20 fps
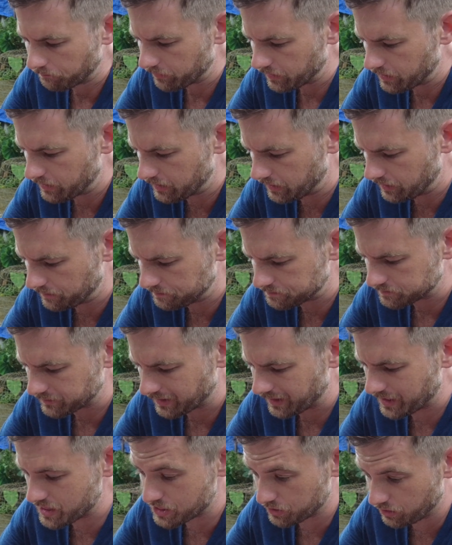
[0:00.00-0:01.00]

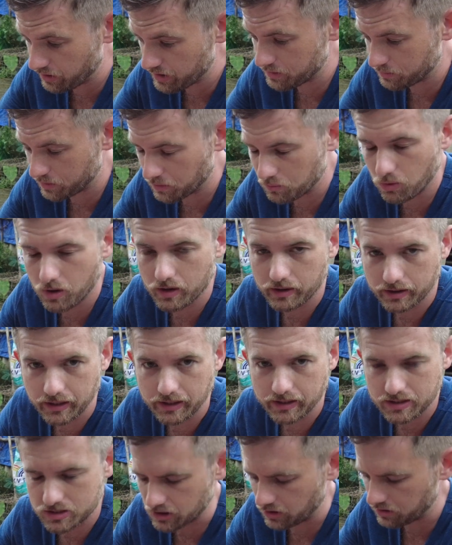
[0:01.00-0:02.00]
I thought it would work, and
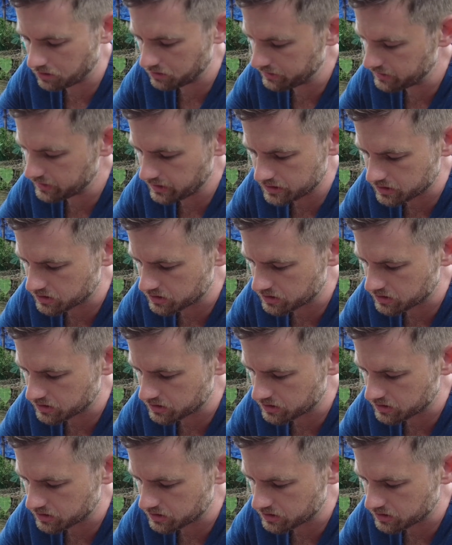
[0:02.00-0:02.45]
it totally does.